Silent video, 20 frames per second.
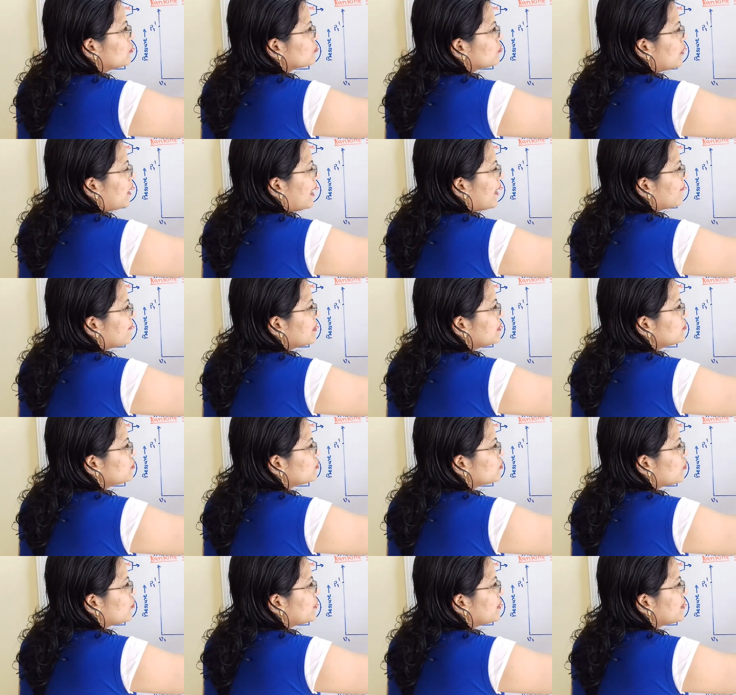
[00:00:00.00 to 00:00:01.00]
So I will
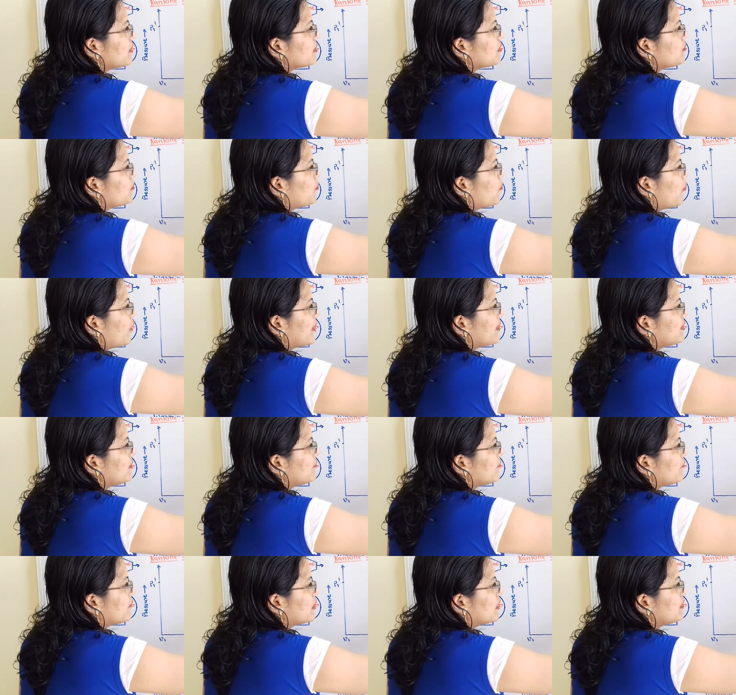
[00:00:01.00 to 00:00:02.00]
show here
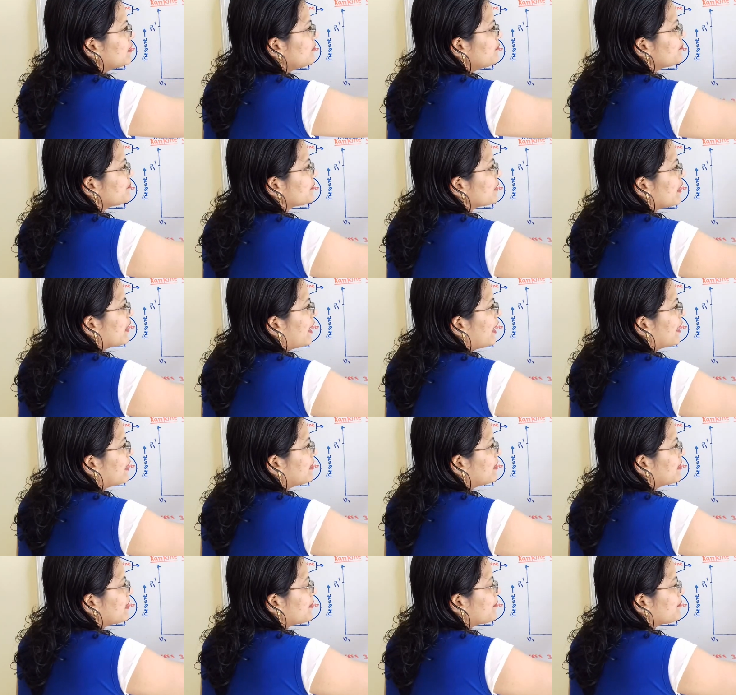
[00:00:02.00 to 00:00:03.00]
point 1
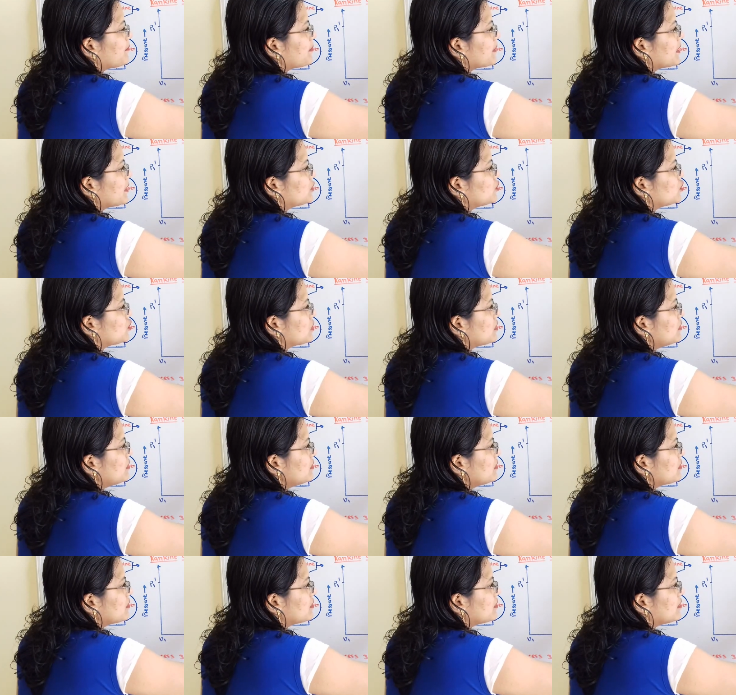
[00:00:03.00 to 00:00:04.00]
at temperature
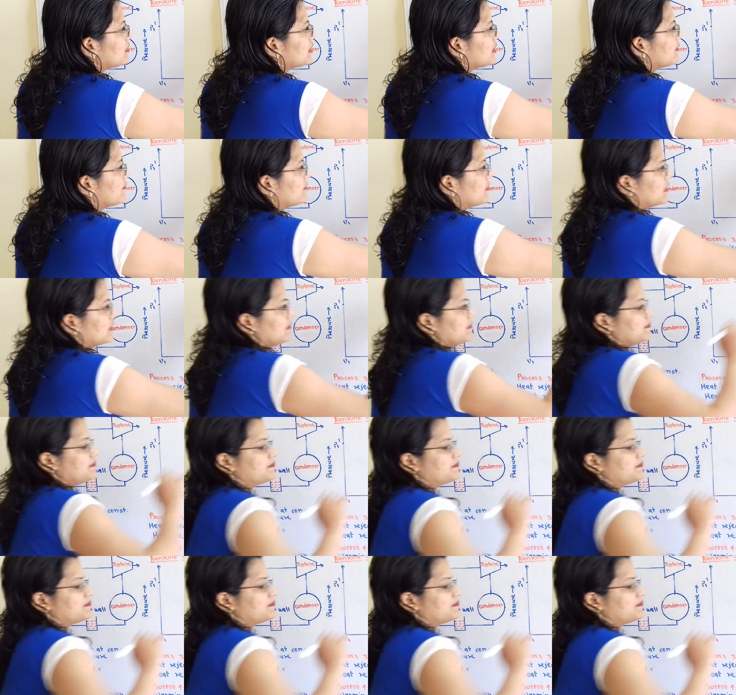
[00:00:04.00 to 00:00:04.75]
T1.